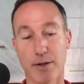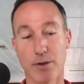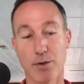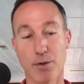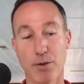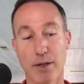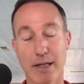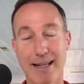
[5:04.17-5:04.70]

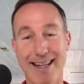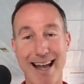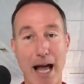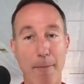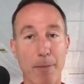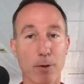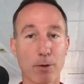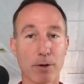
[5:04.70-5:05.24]
do the
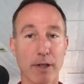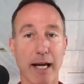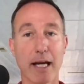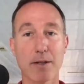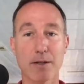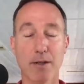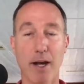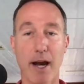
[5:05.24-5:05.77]
capital
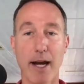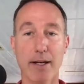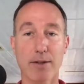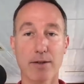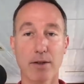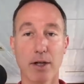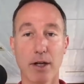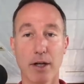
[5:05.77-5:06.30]
gains
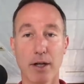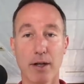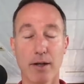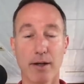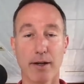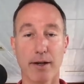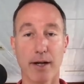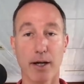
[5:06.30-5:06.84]
tax
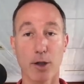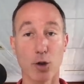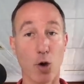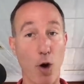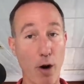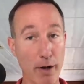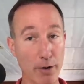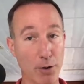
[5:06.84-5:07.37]
uh,
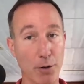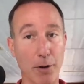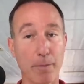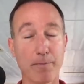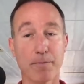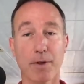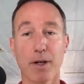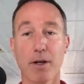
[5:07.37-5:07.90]
long
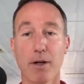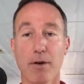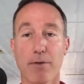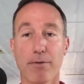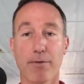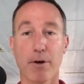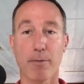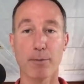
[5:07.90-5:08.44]
term
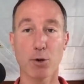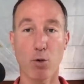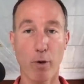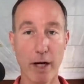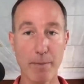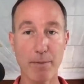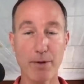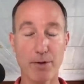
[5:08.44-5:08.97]
from
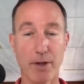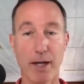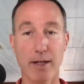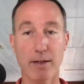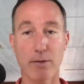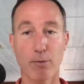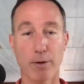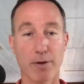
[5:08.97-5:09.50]
twenty
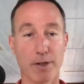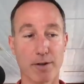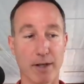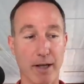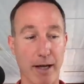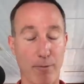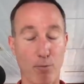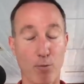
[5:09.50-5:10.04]
percent, which is
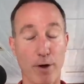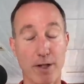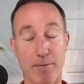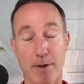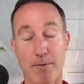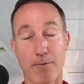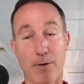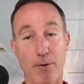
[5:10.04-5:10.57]
what it's
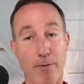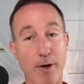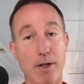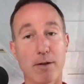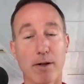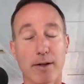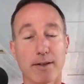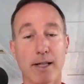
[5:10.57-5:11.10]
been for a
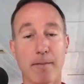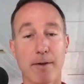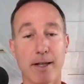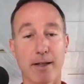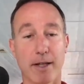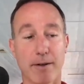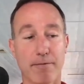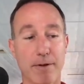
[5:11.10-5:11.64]
very long time, I
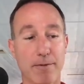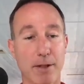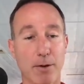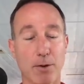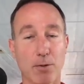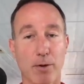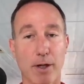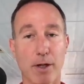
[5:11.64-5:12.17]
think like fifteen
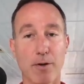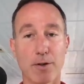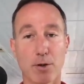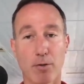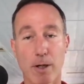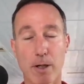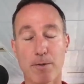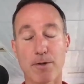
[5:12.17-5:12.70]
or twenty years,
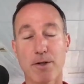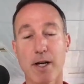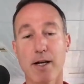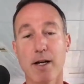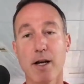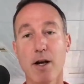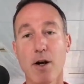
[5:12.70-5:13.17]
twenty percent,